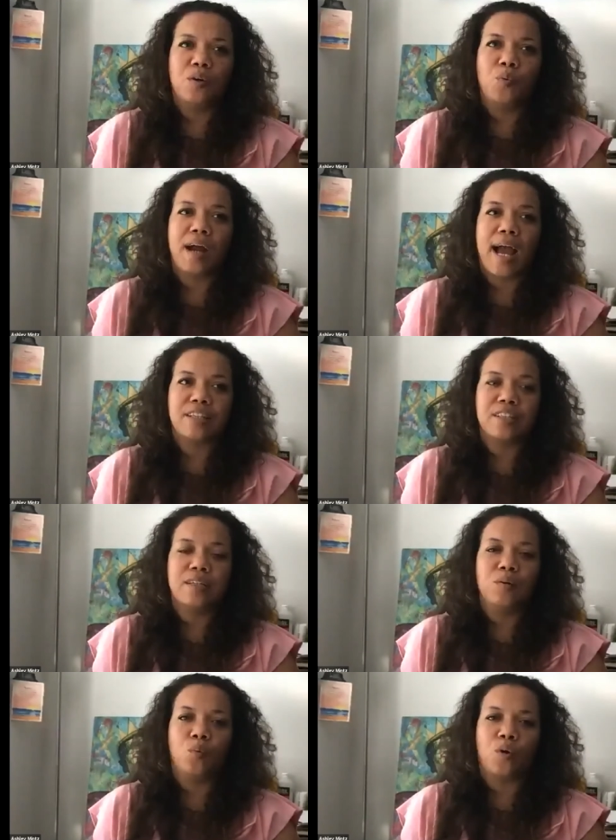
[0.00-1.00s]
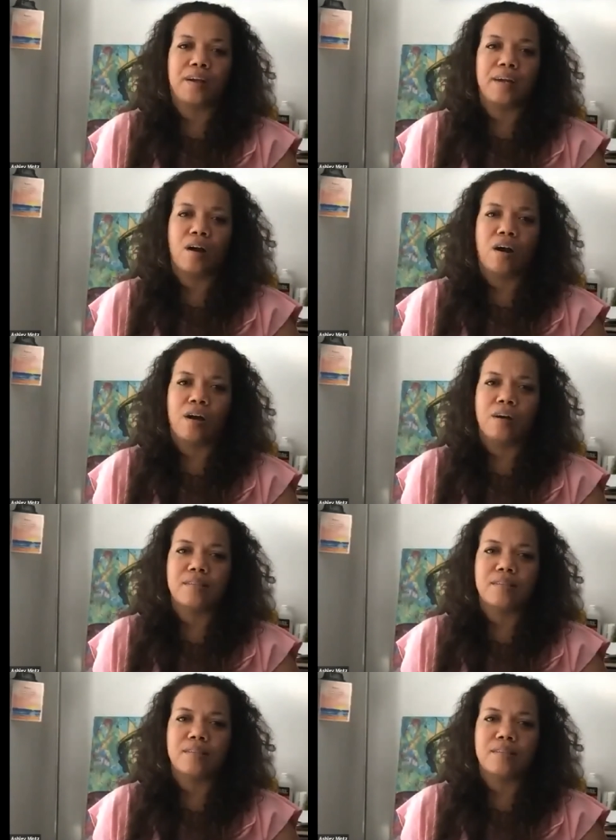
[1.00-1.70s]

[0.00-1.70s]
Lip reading: we're actually working on